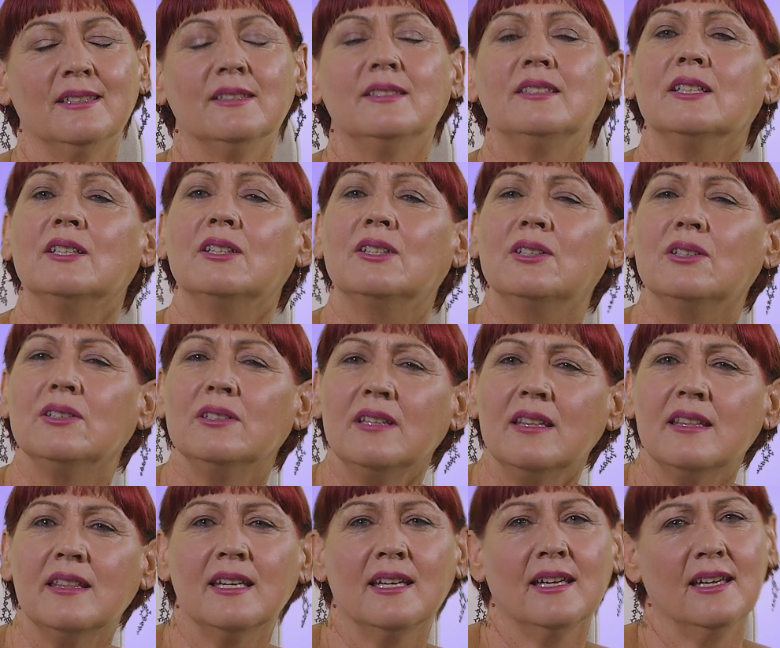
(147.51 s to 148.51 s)
The good
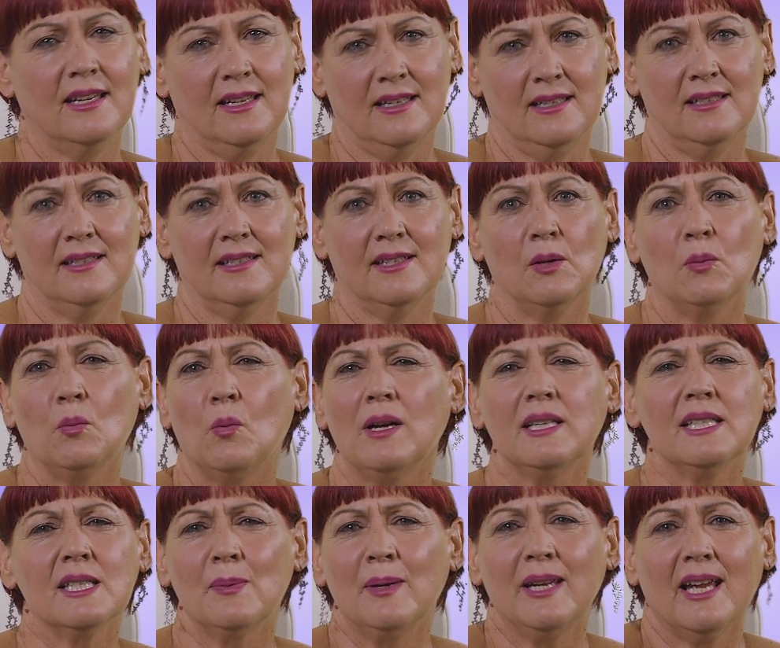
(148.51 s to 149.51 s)
thing is that
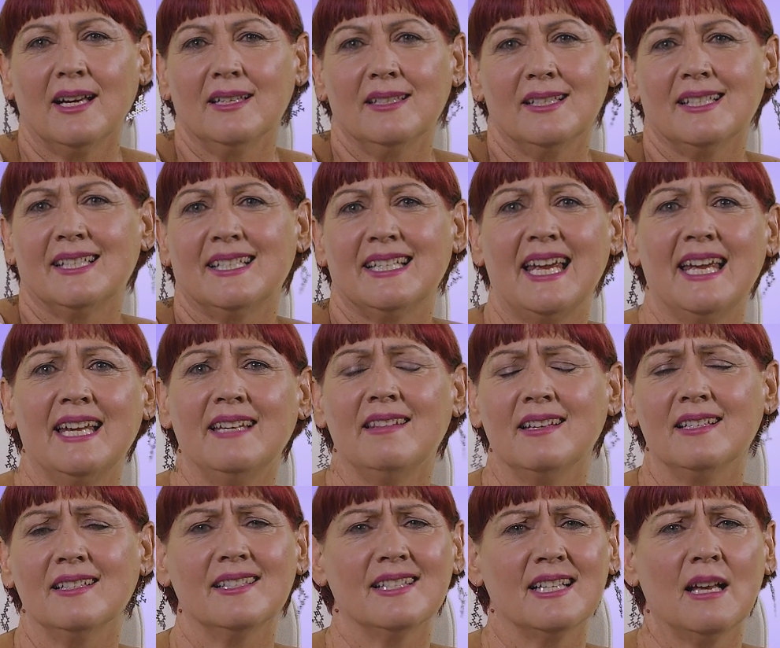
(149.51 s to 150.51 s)
once we understand
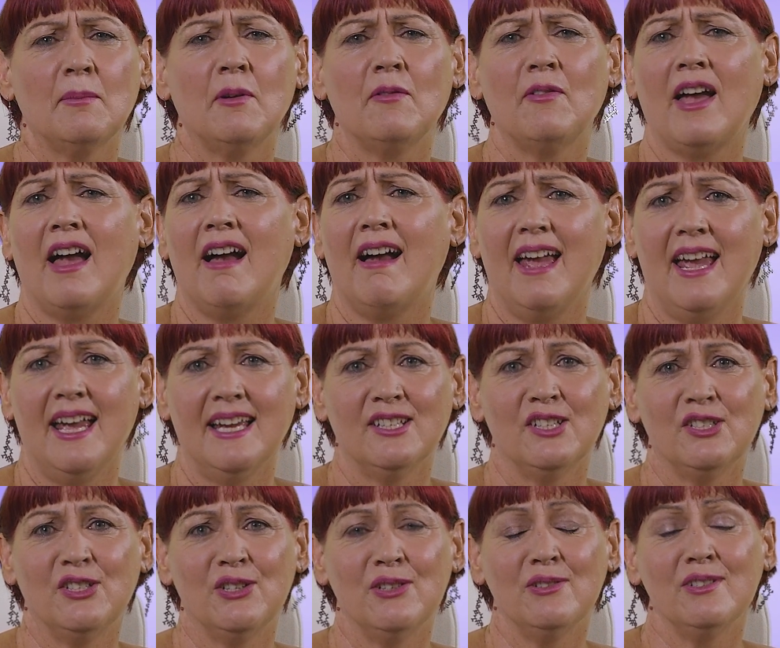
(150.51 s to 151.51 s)
that some of our
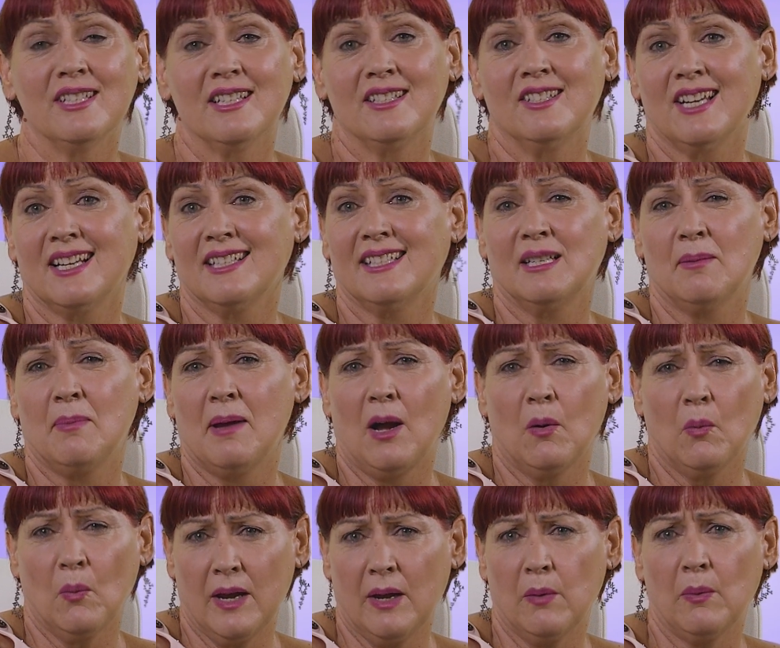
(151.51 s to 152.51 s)
attitudes are just
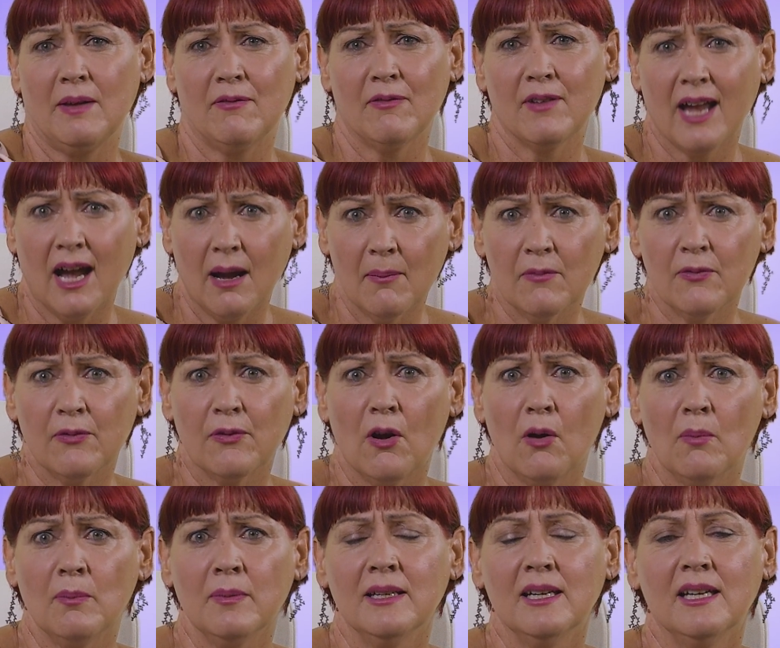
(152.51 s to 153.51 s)
about where we've come
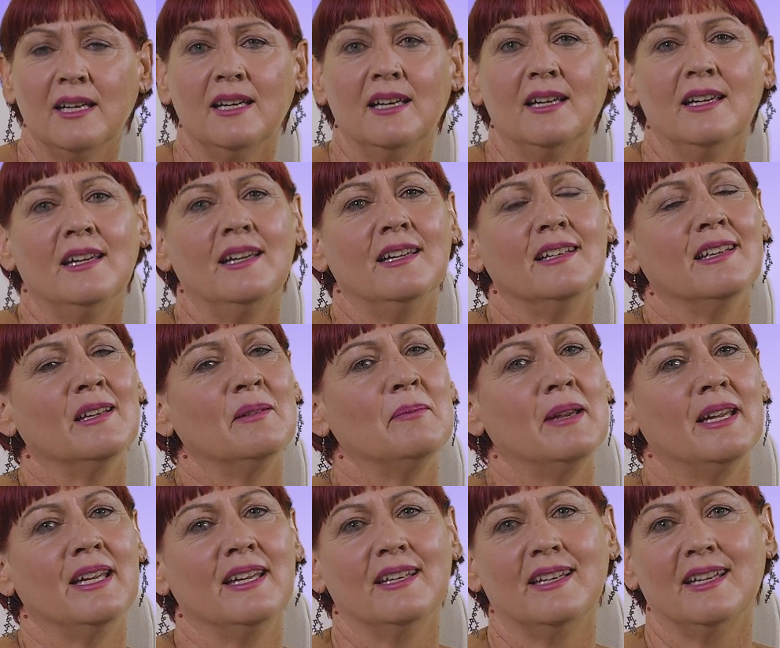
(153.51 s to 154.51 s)
from, it can
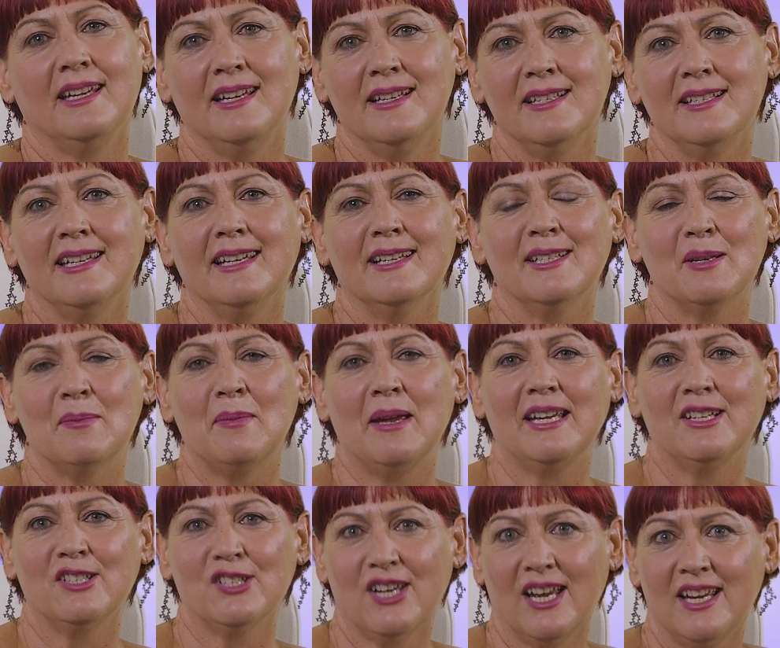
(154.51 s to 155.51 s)
make it easier to
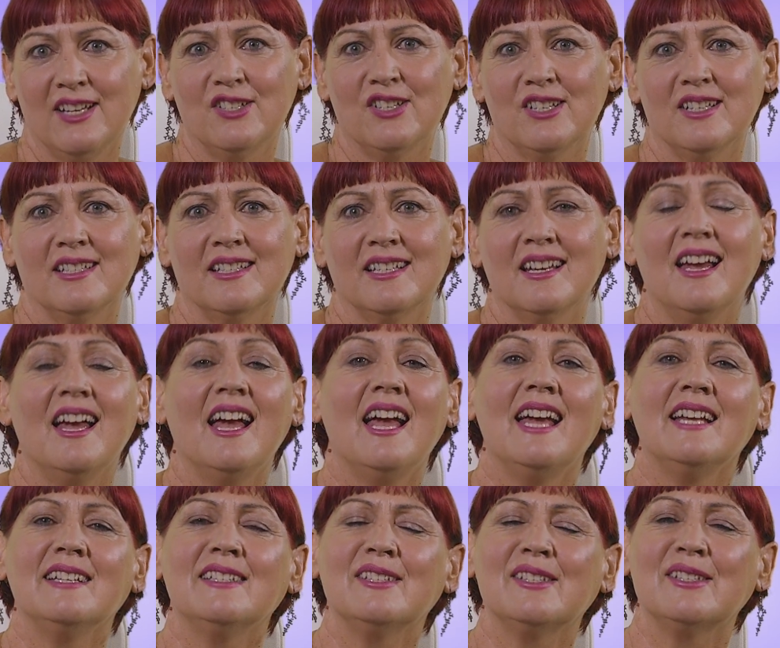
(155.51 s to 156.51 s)
make changes
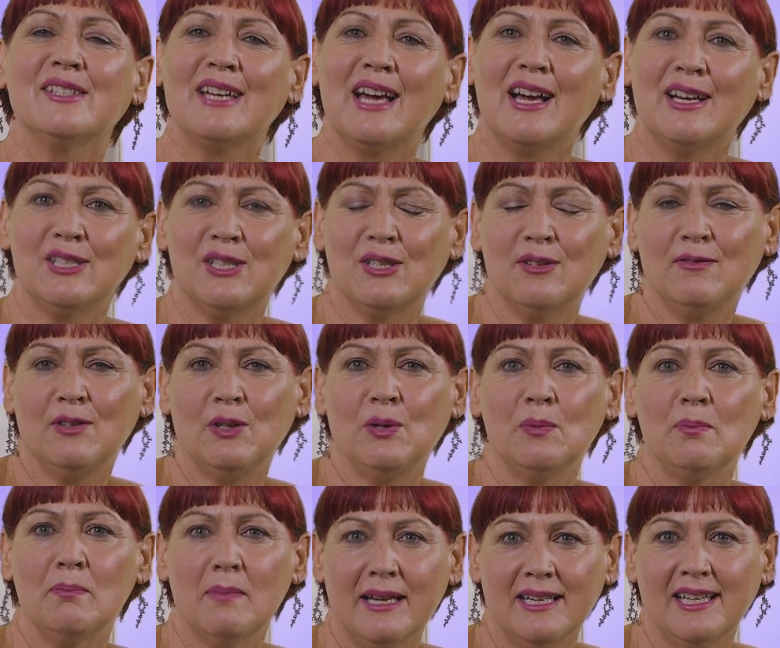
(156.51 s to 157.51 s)
and start to
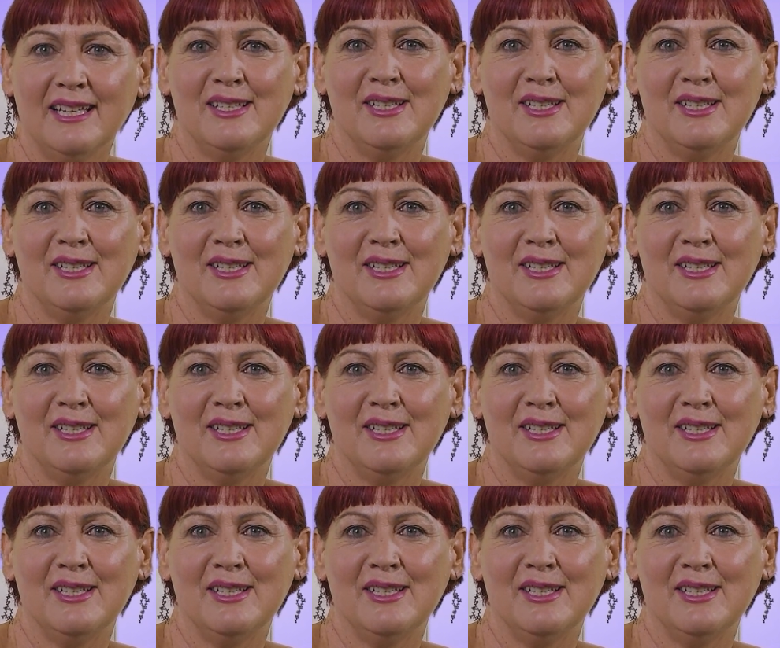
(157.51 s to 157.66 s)
view money